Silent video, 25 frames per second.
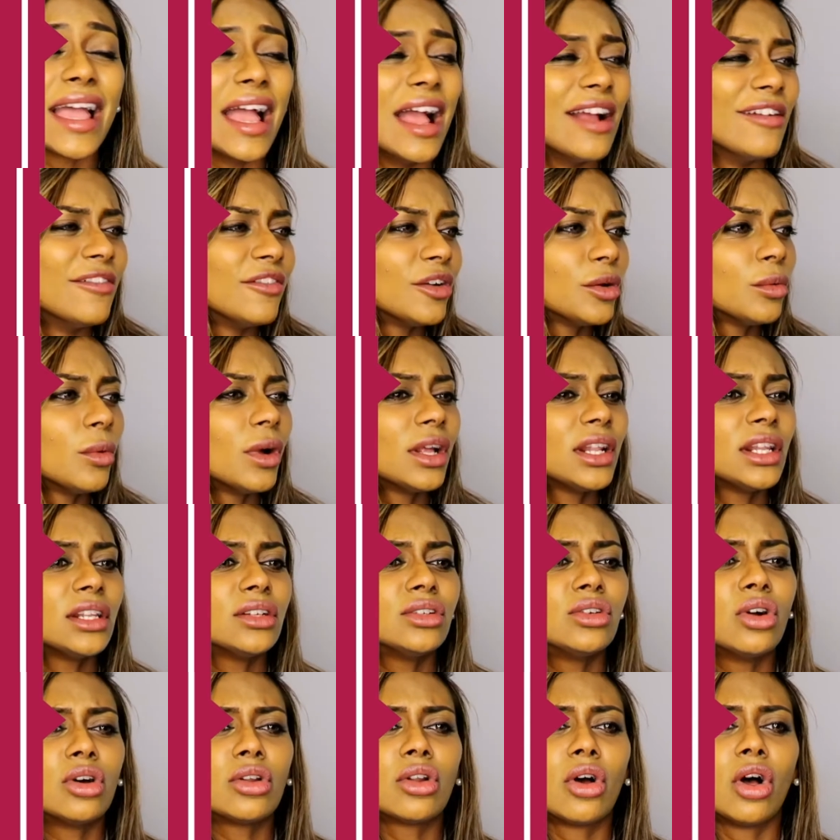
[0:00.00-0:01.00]
everyone
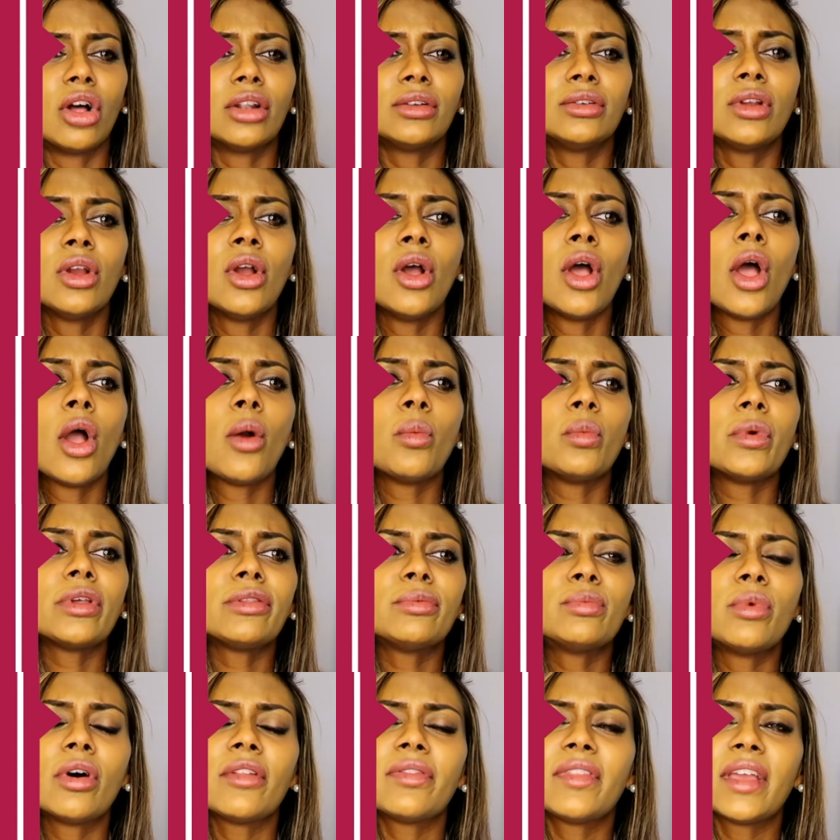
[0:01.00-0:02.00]
got on
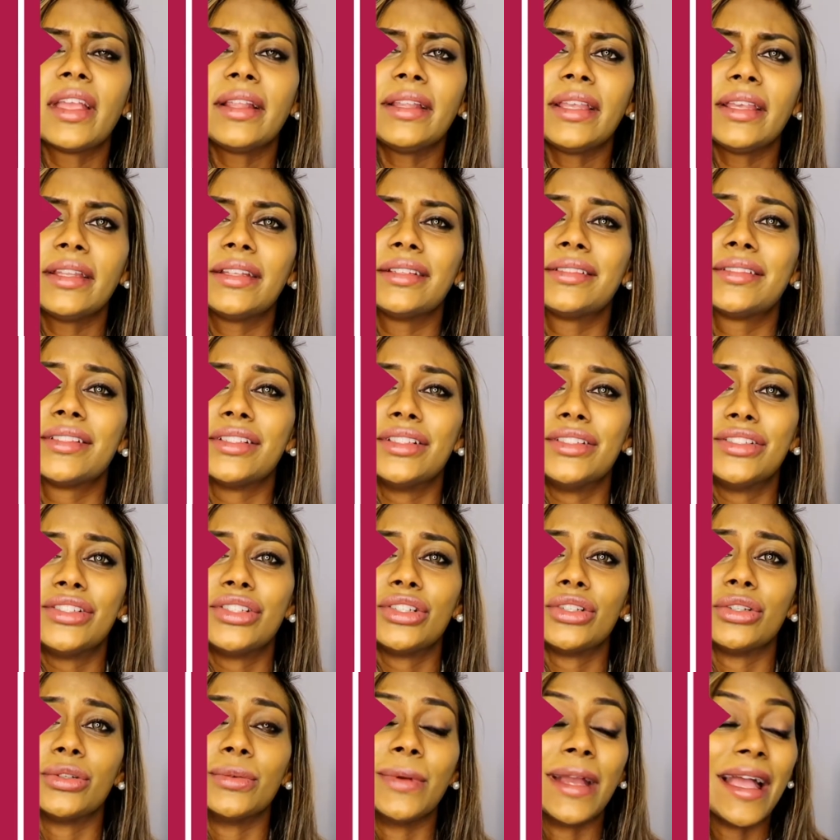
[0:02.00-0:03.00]
with what they needed to
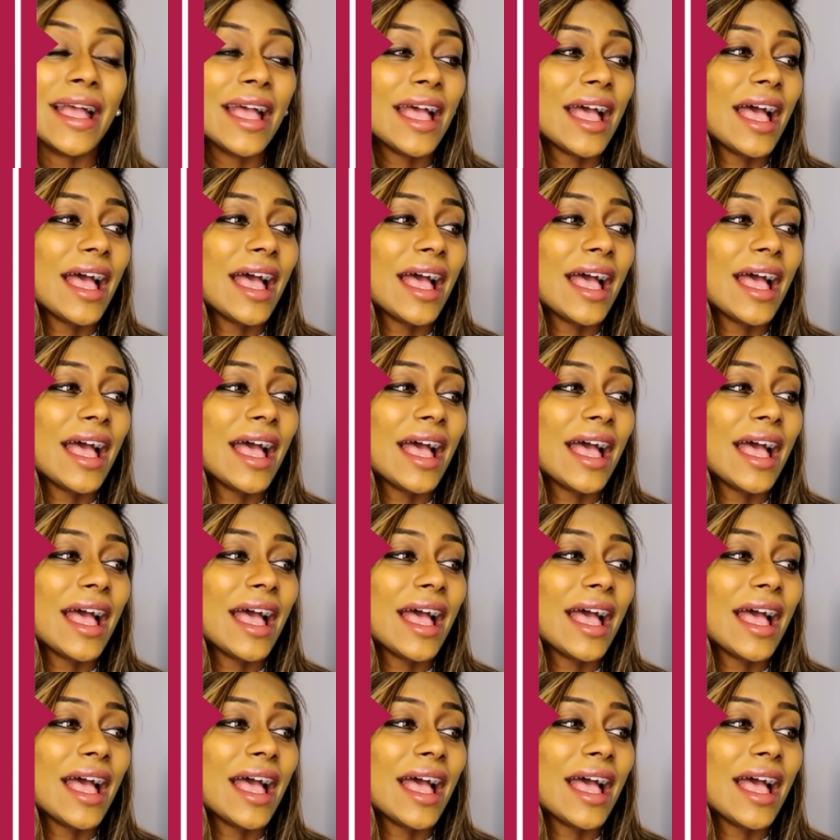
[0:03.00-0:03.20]
do,